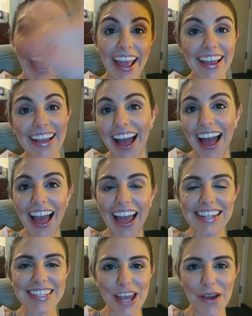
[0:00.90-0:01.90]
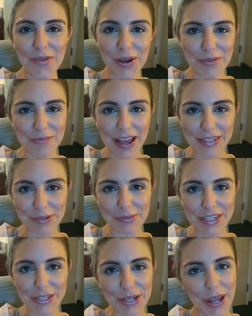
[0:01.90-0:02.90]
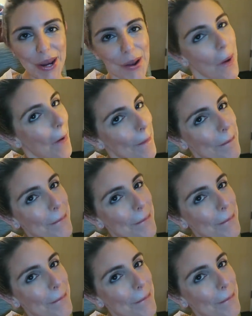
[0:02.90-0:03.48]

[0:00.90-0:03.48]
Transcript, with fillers: Hey guys, and welcome back to my channel.